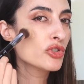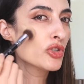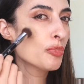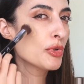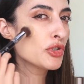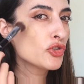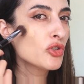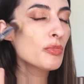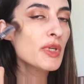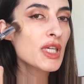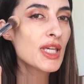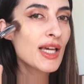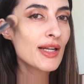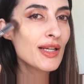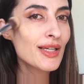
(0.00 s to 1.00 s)
supposed to be
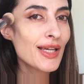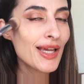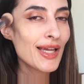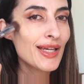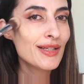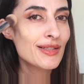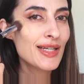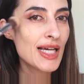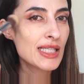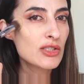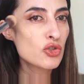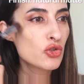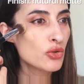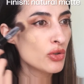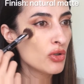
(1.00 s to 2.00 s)
getting a
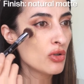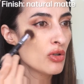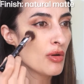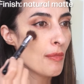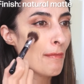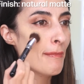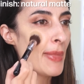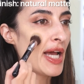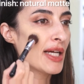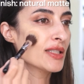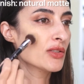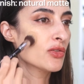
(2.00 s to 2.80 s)
natural matte